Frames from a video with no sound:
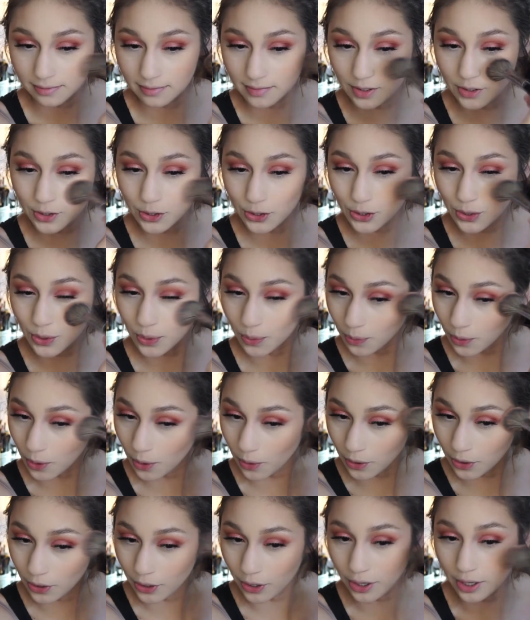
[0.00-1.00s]
And just
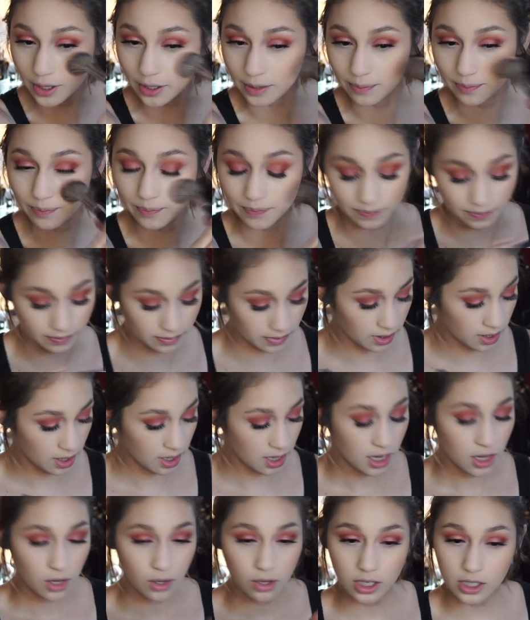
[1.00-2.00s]
throw her on.
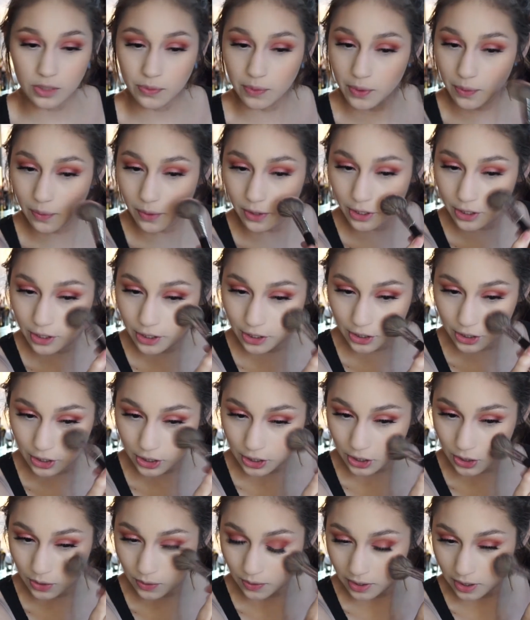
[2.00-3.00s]
Because we want to look
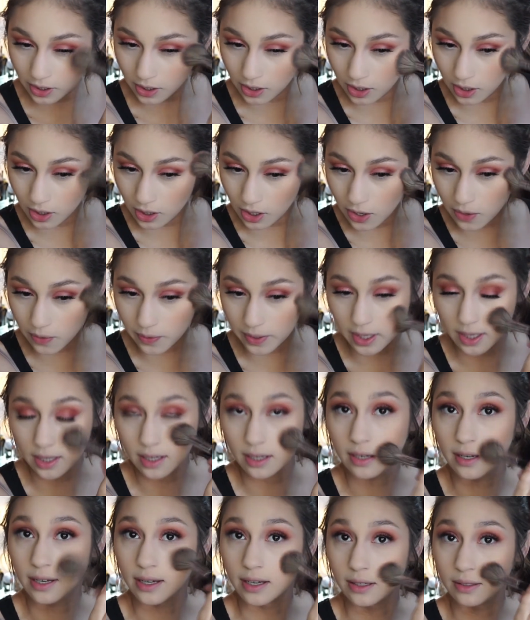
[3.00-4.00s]
cute and glowy,
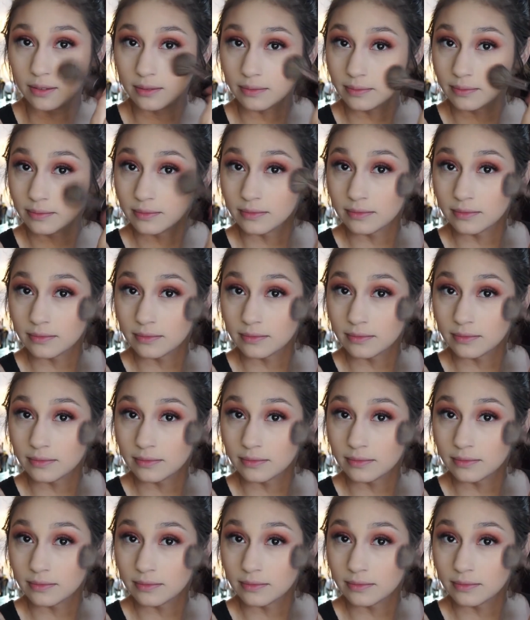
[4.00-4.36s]
you know?